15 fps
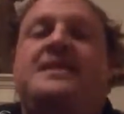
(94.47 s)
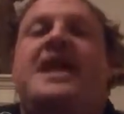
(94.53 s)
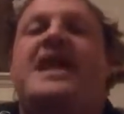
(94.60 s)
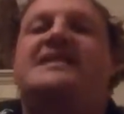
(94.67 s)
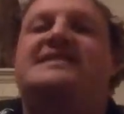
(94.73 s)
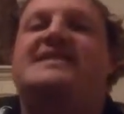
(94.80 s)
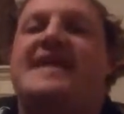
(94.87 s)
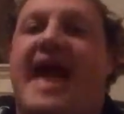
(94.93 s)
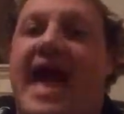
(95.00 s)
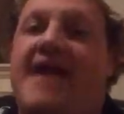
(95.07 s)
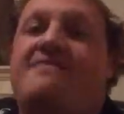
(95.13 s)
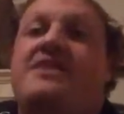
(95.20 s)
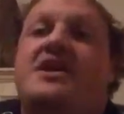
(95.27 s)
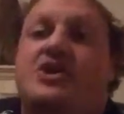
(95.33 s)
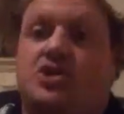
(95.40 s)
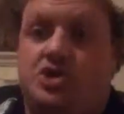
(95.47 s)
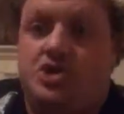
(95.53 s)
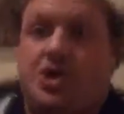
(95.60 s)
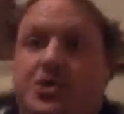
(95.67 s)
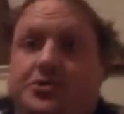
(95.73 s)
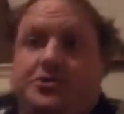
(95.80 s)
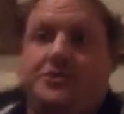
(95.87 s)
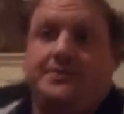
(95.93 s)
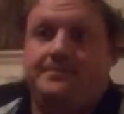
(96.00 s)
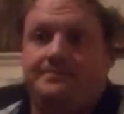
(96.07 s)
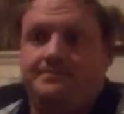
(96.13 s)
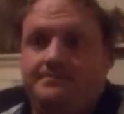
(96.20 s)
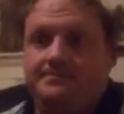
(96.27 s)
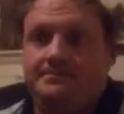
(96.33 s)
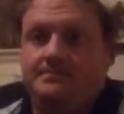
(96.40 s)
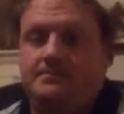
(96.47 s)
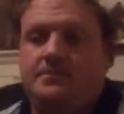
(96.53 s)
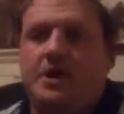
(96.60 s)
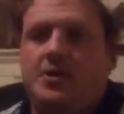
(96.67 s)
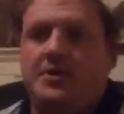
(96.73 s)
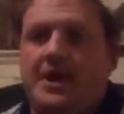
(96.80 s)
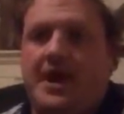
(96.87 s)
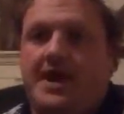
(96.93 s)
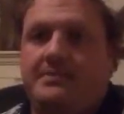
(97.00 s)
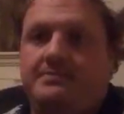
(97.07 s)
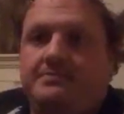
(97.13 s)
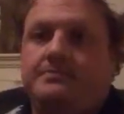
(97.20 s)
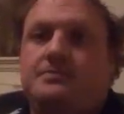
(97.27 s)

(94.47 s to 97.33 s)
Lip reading: it's the Adventist Church, okay?